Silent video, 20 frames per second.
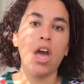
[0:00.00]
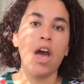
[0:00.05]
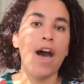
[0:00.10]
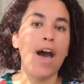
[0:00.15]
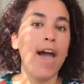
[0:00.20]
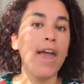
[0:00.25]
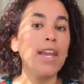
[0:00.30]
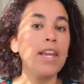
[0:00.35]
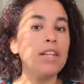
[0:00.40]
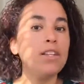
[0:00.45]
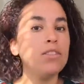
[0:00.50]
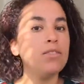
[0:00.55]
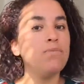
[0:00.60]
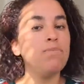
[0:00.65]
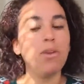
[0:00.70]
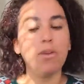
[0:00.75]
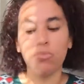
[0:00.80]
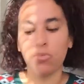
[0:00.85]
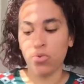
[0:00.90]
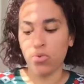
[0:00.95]
I need
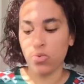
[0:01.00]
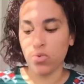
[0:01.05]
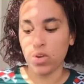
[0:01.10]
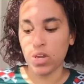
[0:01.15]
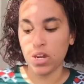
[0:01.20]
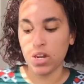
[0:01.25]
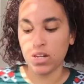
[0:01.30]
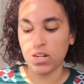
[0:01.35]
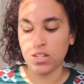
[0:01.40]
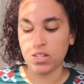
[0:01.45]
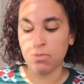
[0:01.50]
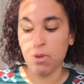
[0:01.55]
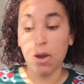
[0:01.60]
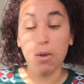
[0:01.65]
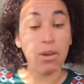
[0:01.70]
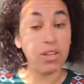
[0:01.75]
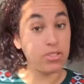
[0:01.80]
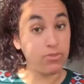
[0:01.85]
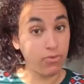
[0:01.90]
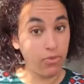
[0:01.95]
people who can inspire
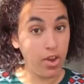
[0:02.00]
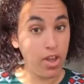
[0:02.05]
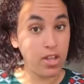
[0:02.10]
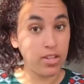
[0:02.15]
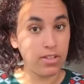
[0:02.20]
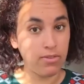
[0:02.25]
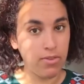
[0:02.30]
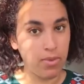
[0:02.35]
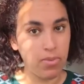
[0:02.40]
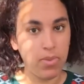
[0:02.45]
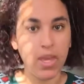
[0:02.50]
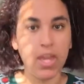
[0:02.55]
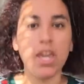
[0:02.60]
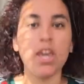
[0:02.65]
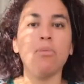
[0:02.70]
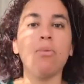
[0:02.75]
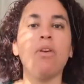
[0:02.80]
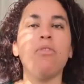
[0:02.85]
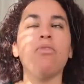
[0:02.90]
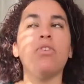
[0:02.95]
me as friends, if I'm
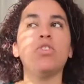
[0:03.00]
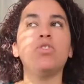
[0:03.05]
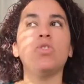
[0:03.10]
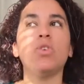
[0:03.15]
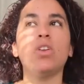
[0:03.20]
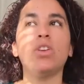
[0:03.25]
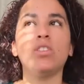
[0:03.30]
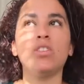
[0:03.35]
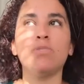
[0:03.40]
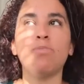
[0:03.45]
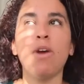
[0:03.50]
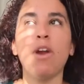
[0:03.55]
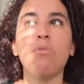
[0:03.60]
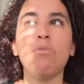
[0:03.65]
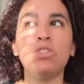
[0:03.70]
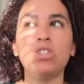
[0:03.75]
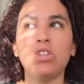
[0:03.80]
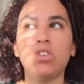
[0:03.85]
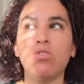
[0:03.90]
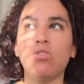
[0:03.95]
thinking about friends, who can inspire
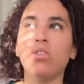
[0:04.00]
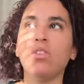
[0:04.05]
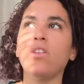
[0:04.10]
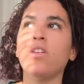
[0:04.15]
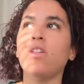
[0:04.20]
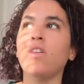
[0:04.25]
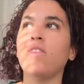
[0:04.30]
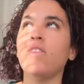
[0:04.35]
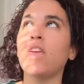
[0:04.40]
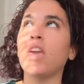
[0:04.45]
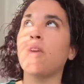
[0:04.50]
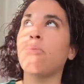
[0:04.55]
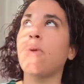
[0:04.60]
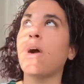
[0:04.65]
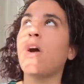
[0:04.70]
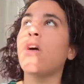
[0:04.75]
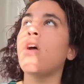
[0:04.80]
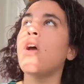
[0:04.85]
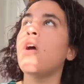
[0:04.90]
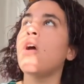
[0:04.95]
me to critically think about,